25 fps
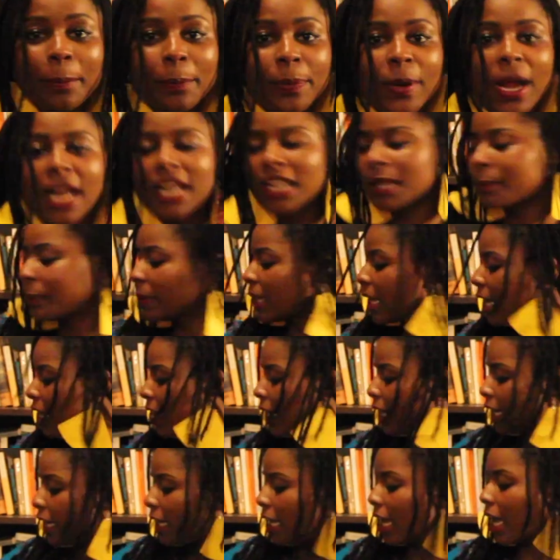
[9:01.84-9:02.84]
Product
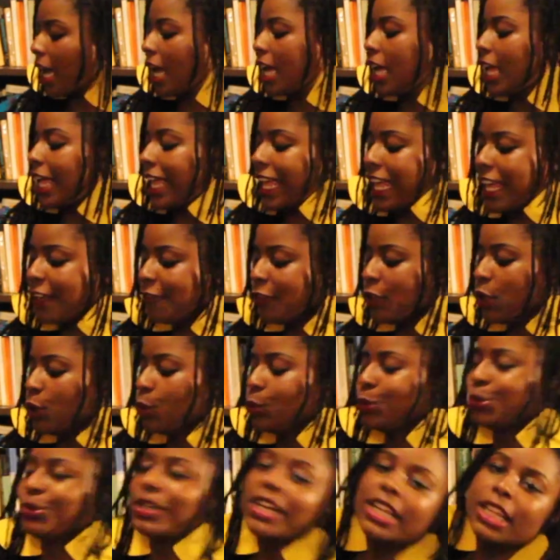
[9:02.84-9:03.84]
plug. If
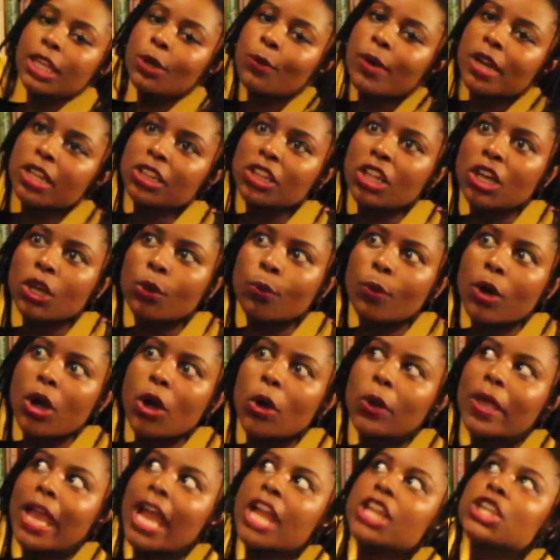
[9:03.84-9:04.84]
you really want to look
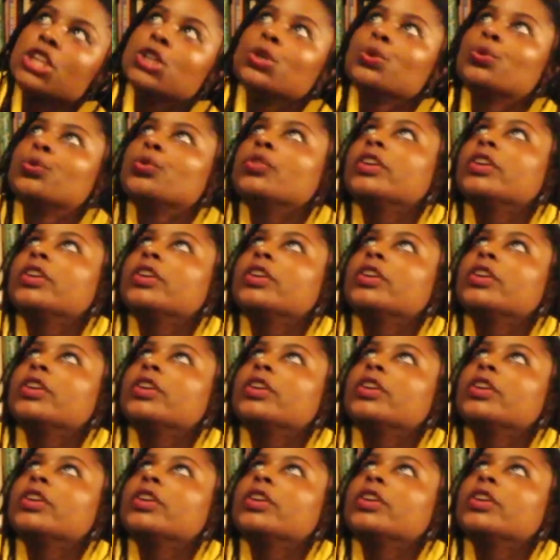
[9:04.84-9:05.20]
woke and you